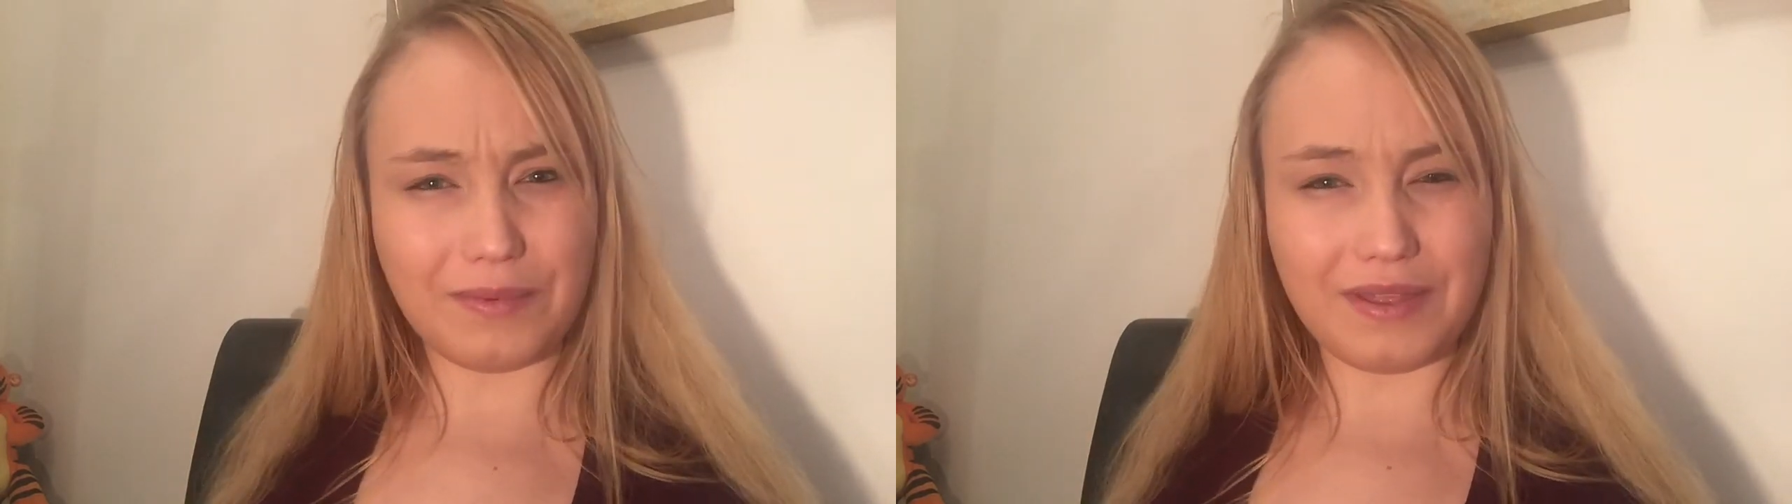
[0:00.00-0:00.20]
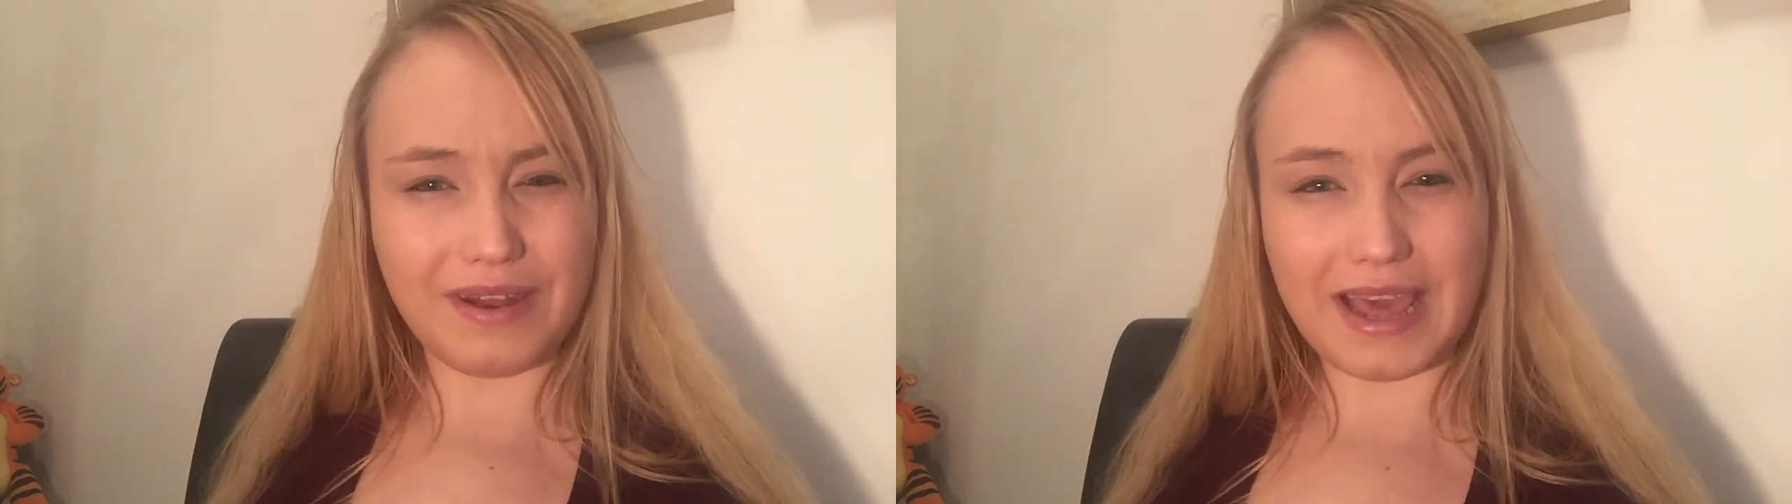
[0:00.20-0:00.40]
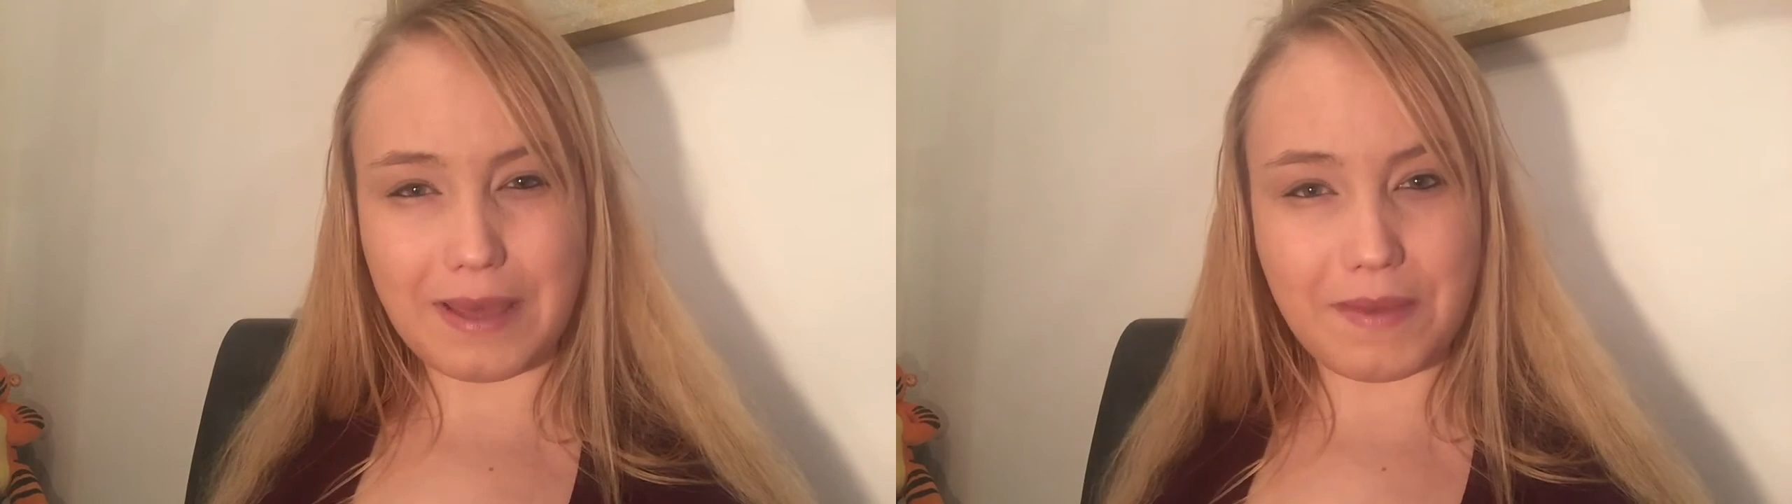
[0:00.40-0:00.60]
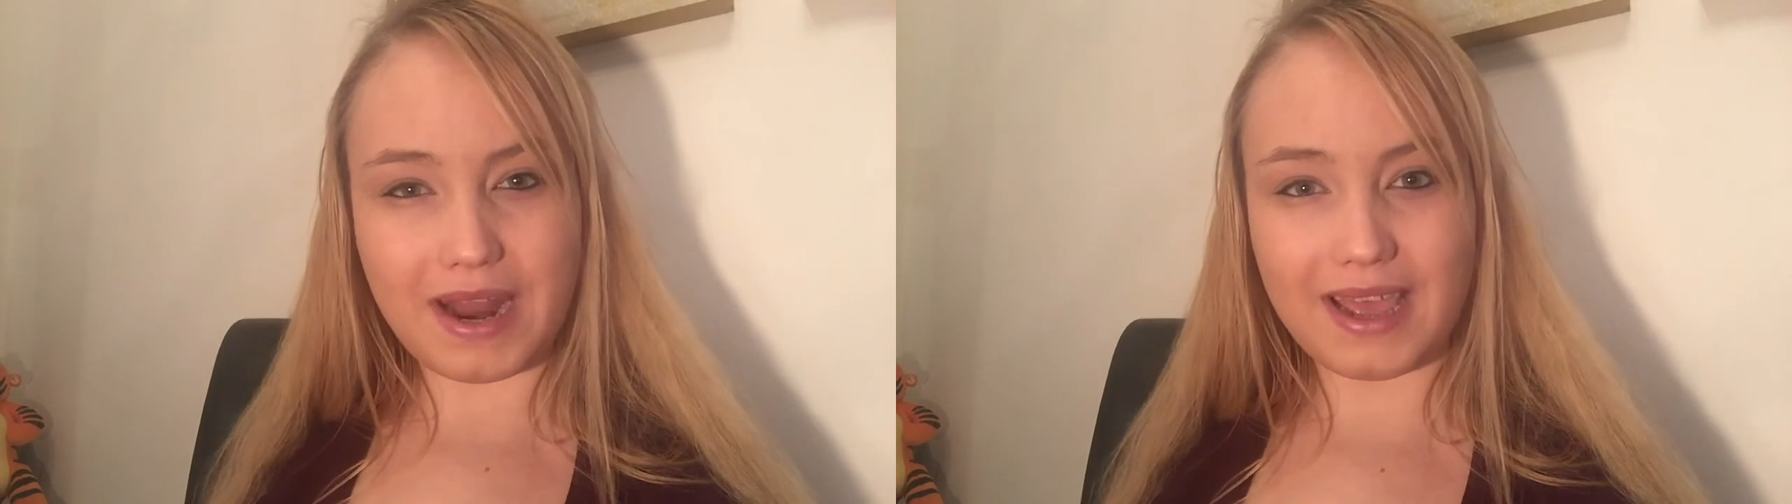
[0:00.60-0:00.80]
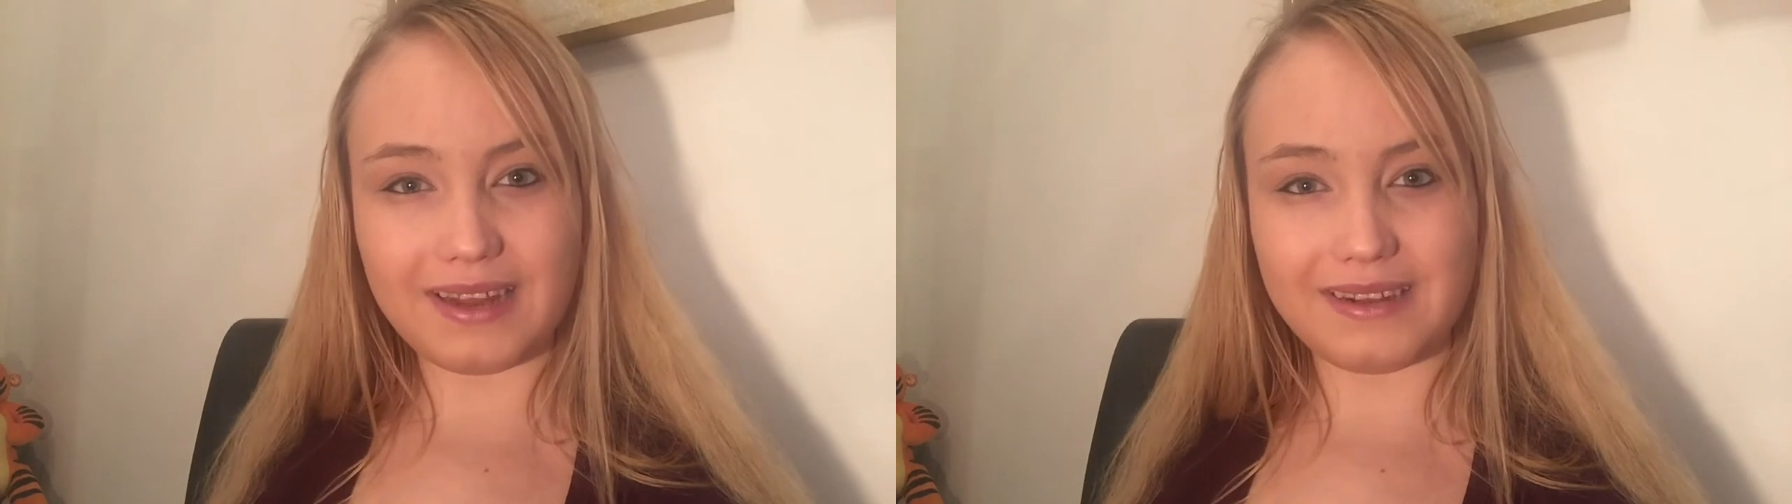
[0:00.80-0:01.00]
with
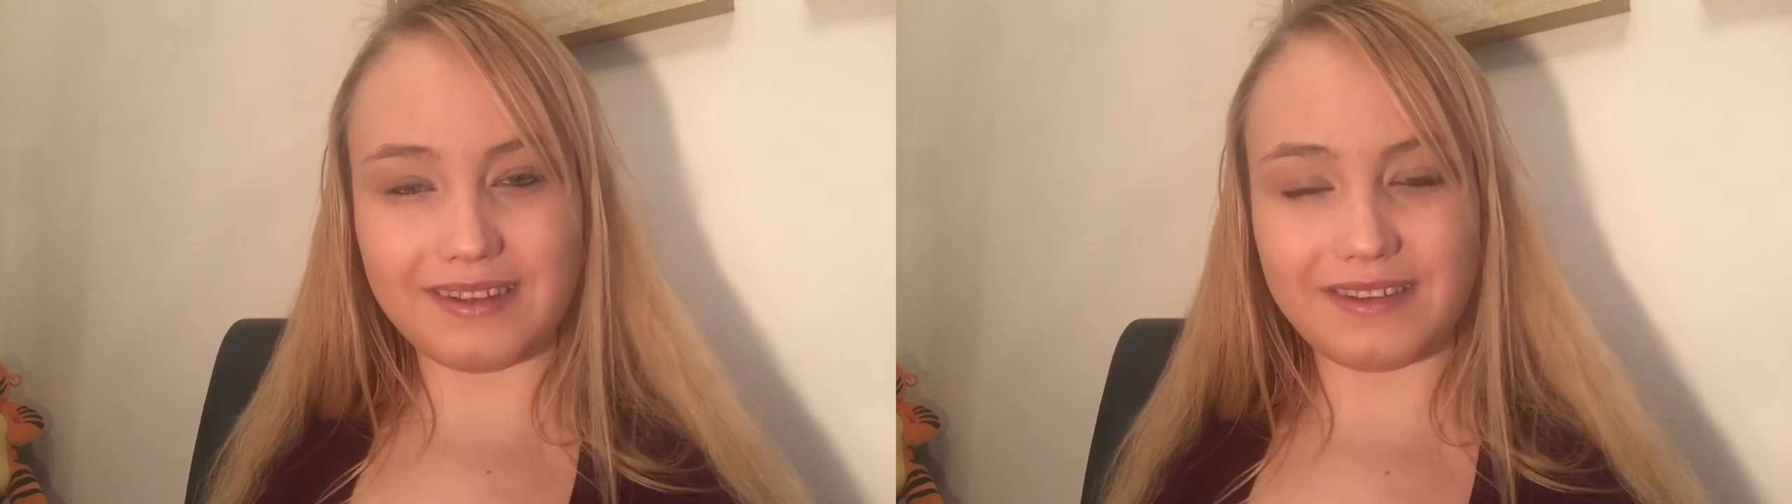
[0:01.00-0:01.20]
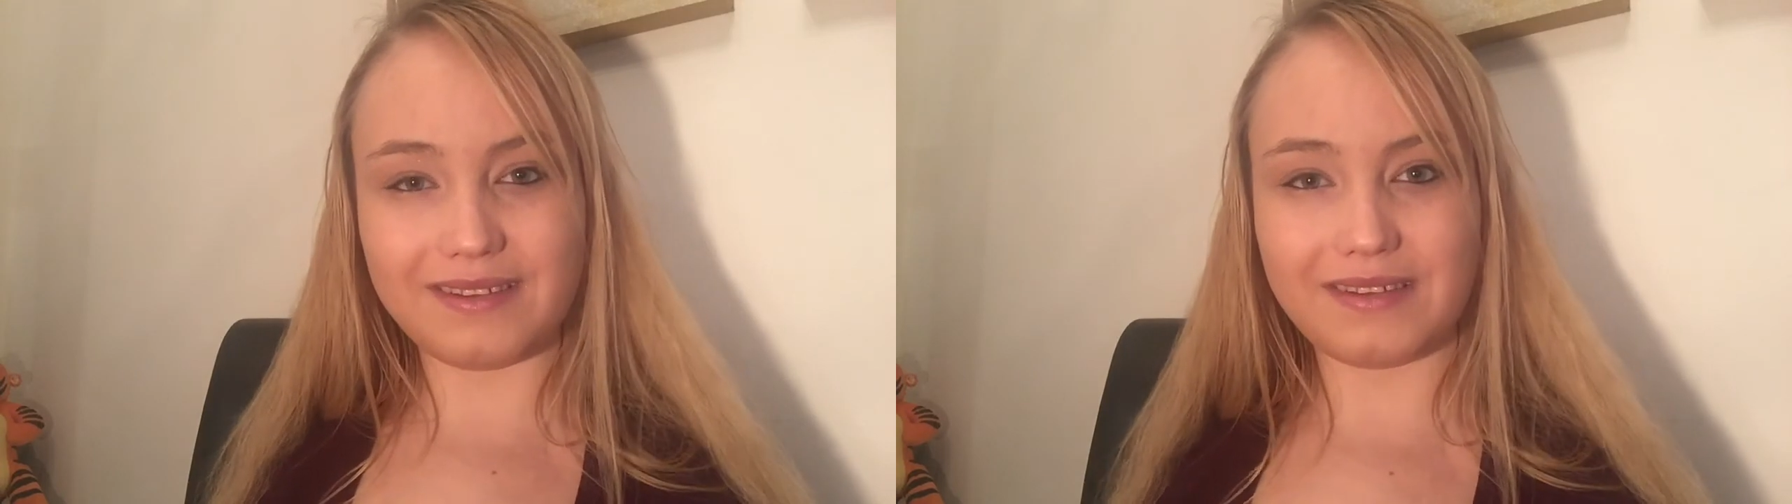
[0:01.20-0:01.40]
naming it.